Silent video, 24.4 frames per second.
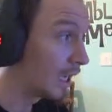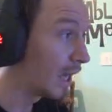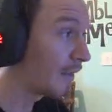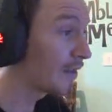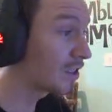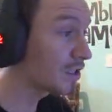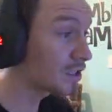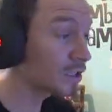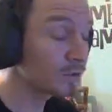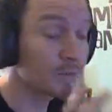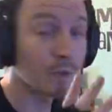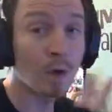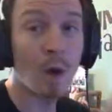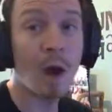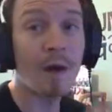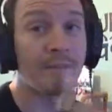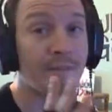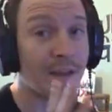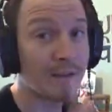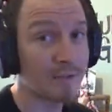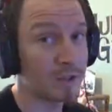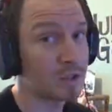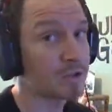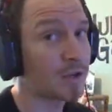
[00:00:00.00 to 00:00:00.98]
This is a route
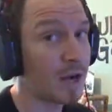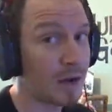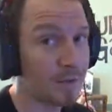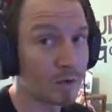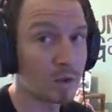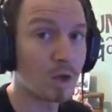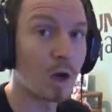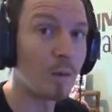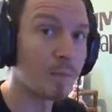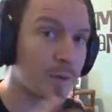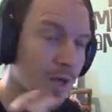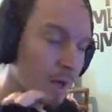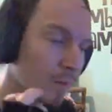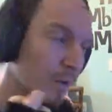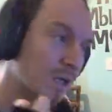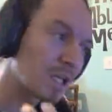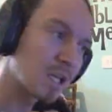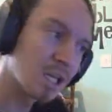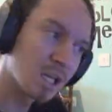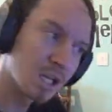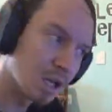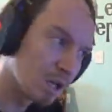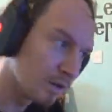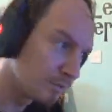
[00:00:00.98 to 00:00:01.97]
I've never travelled on, but I would
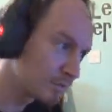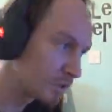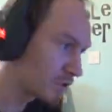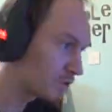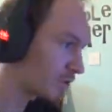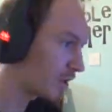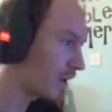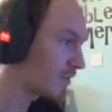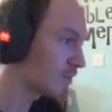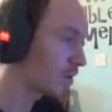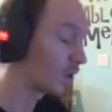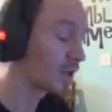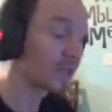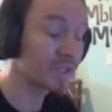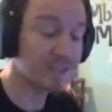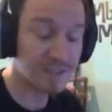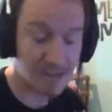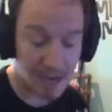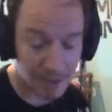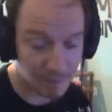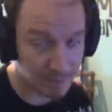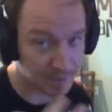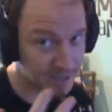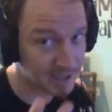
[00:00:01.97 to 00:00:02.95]
love to travel on it.
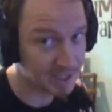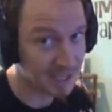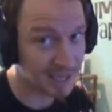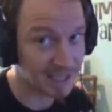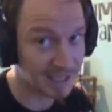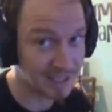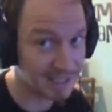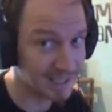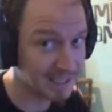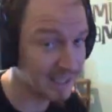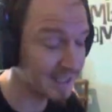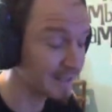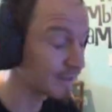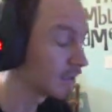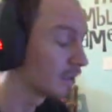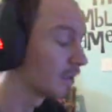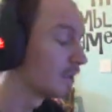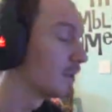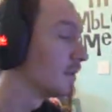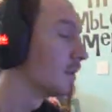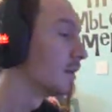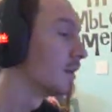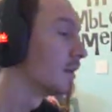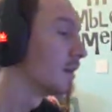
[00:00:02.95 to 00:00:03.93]
Same with the Tallyclyn.
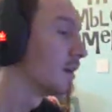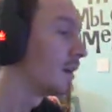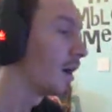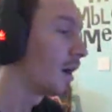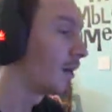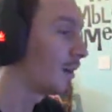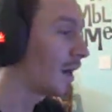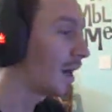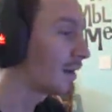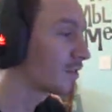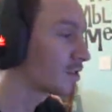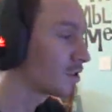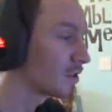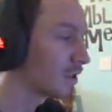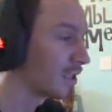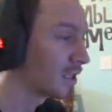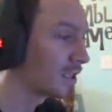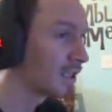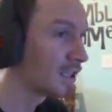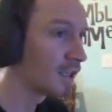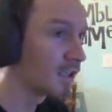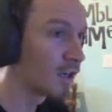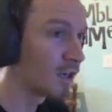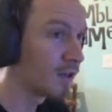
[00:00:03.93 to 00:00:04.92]
I would
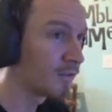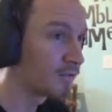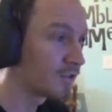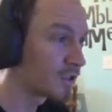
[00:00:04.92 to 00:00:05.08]
absolutely love